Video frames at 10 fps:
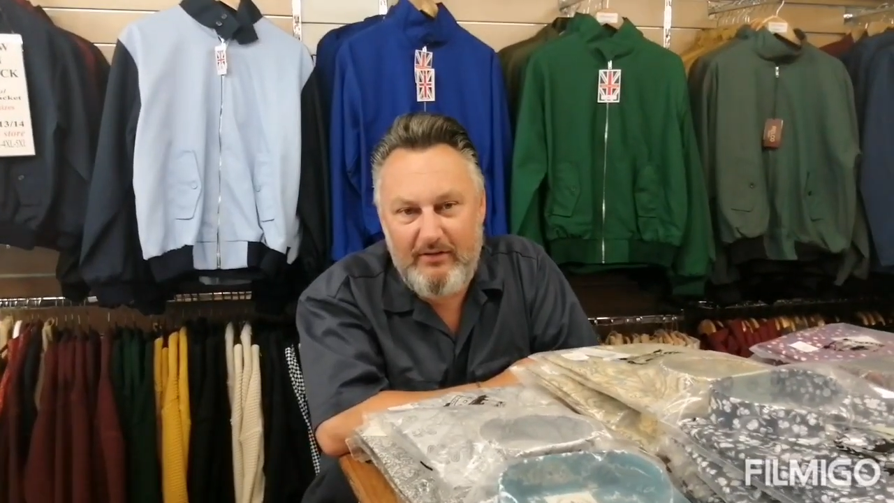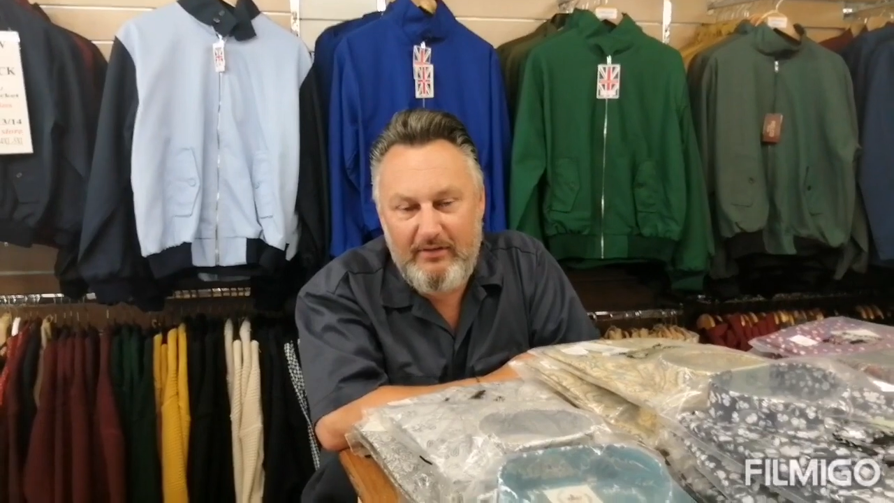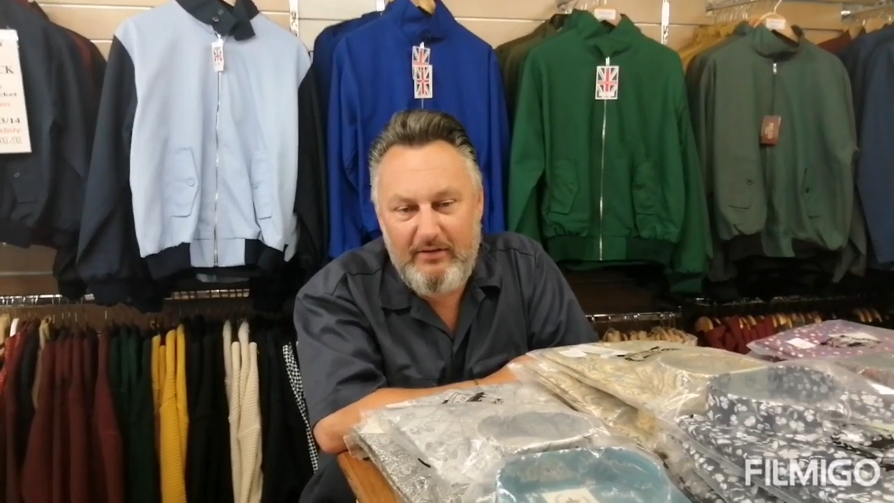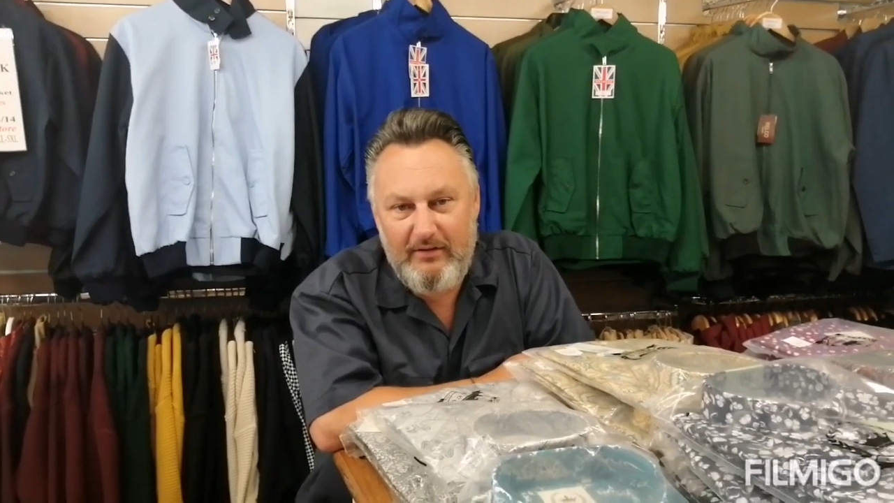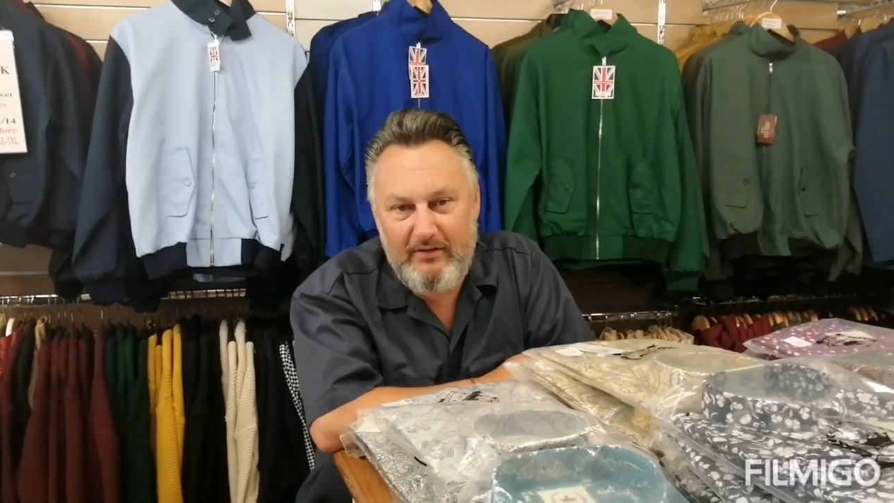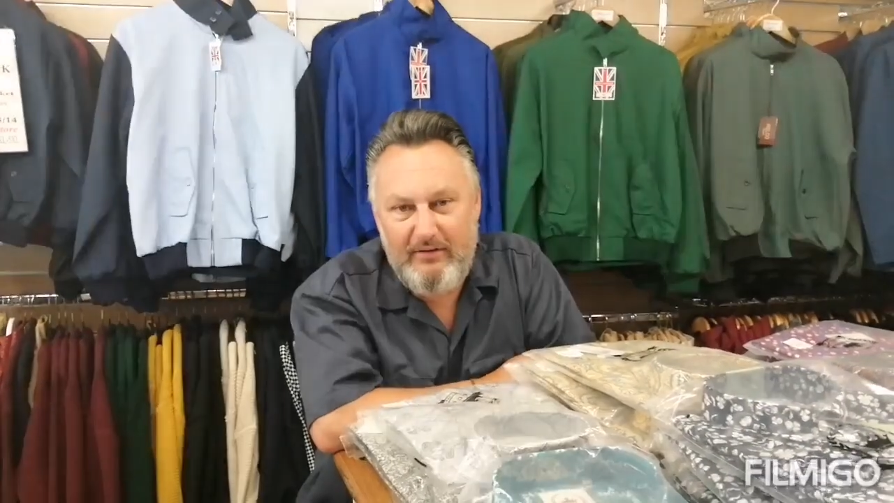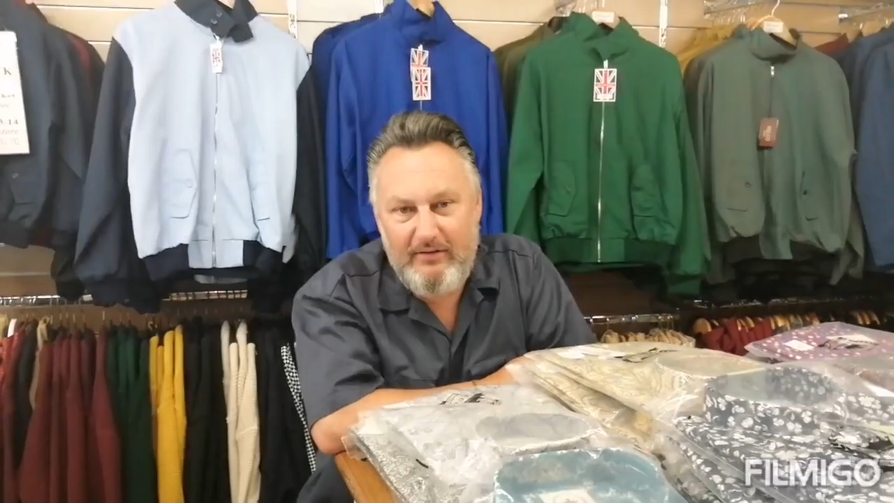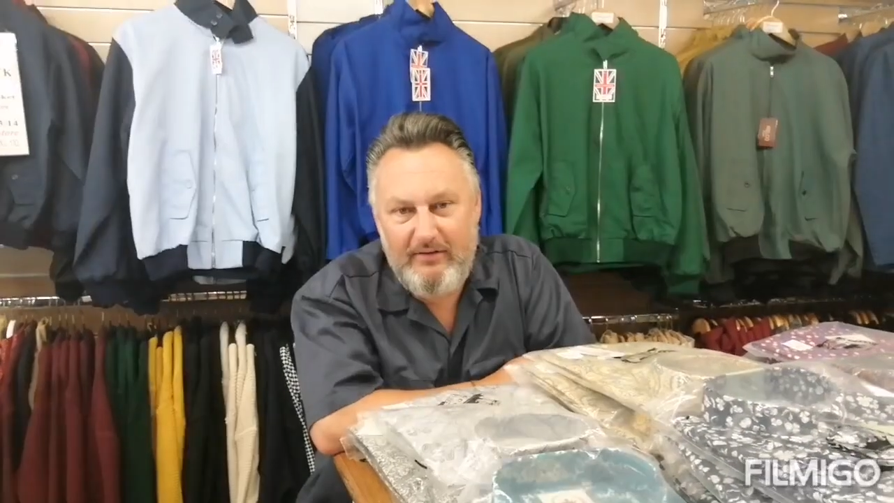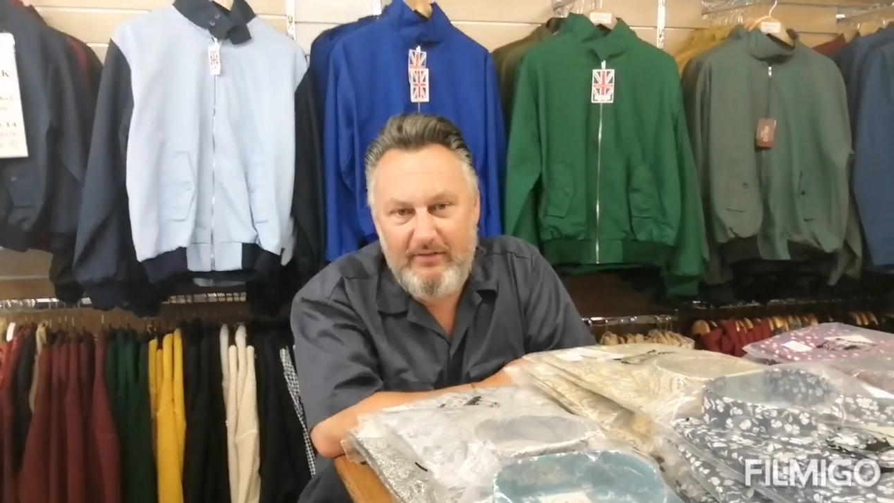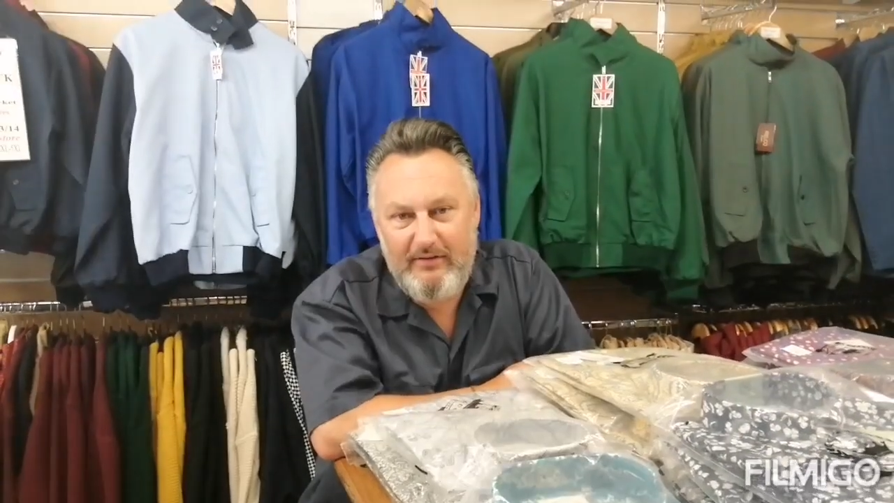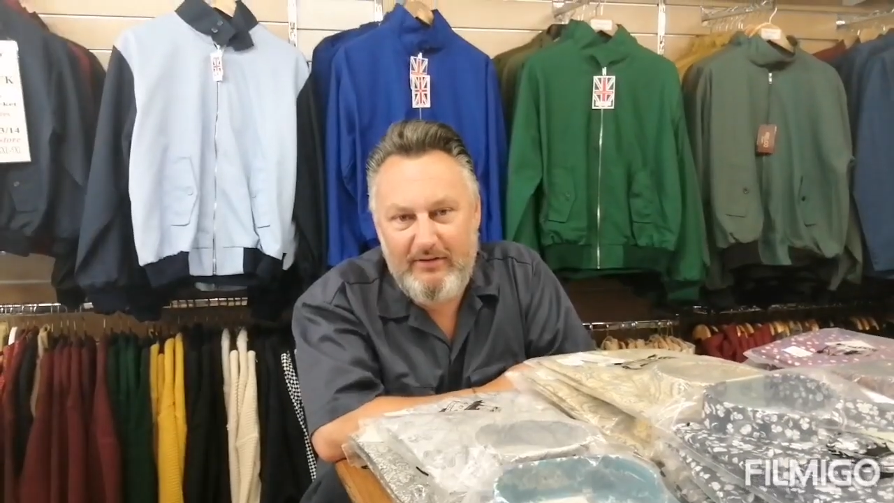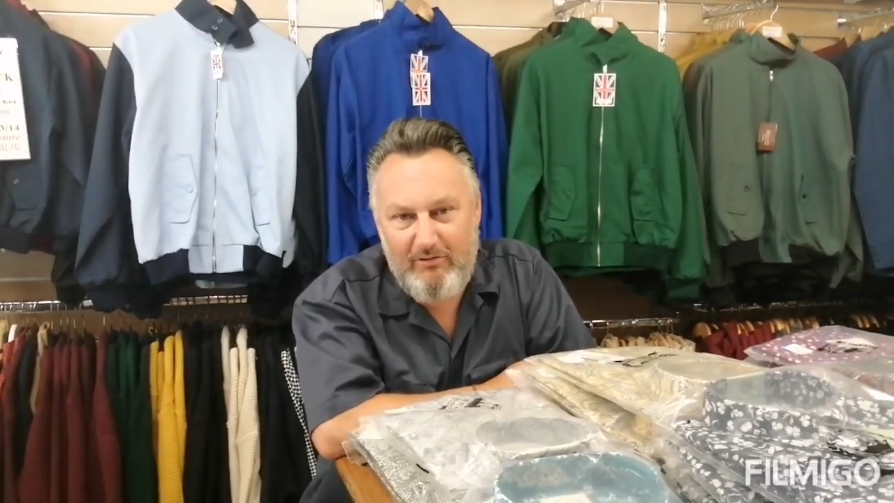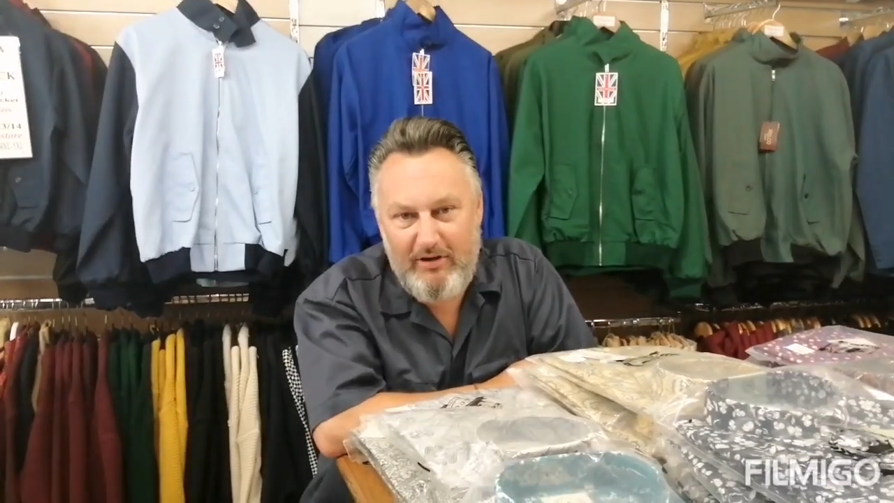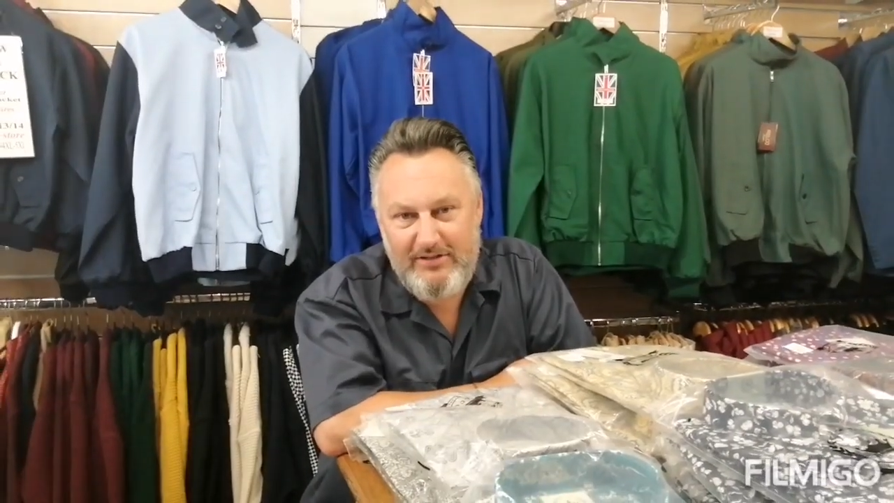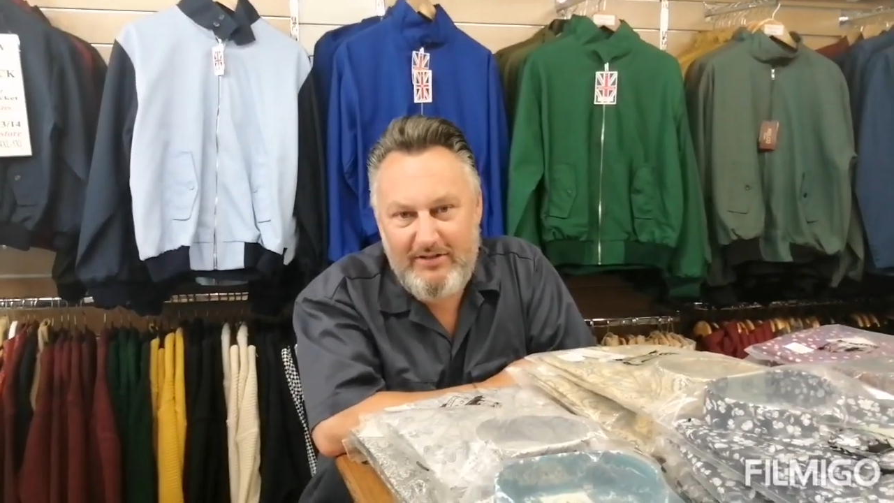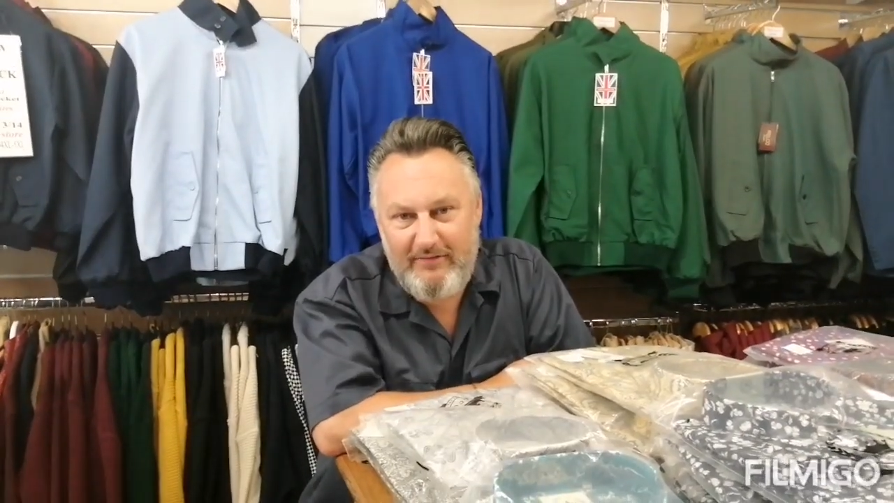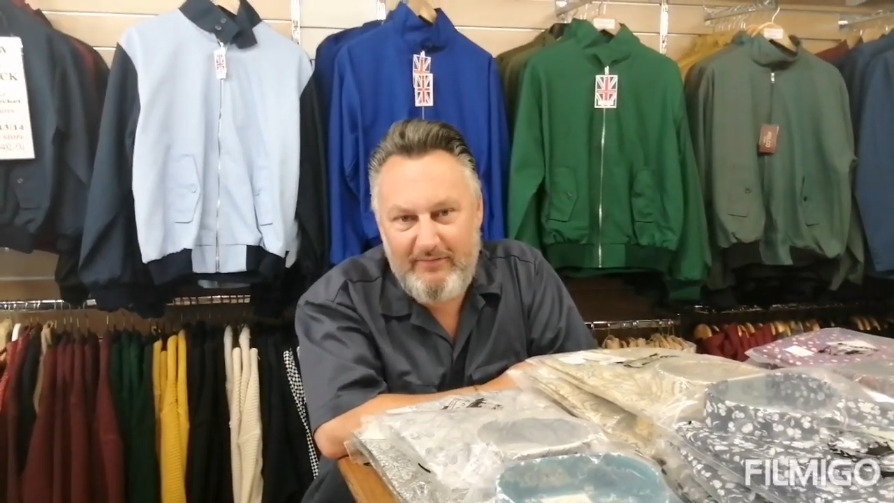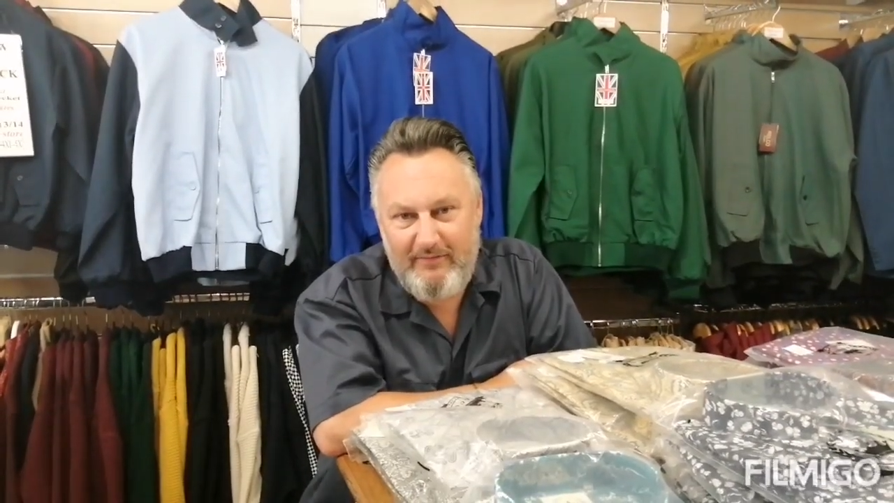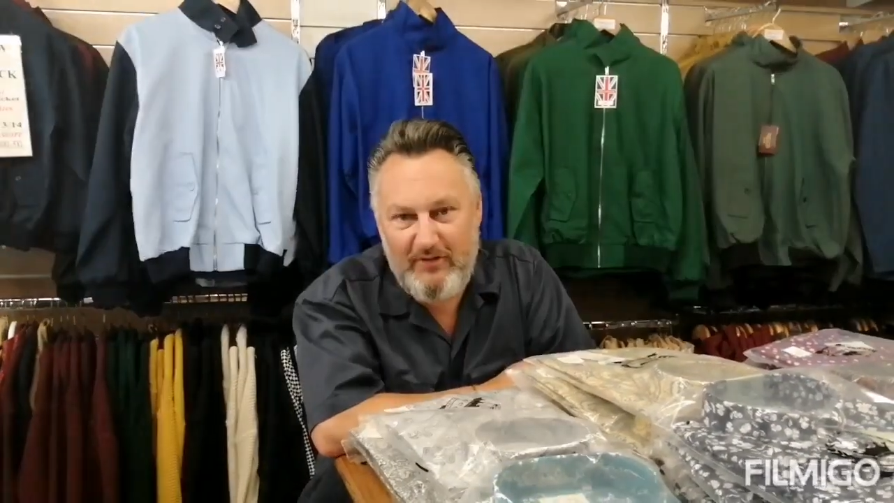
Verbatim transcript: yeah, good luck moving Great. forward.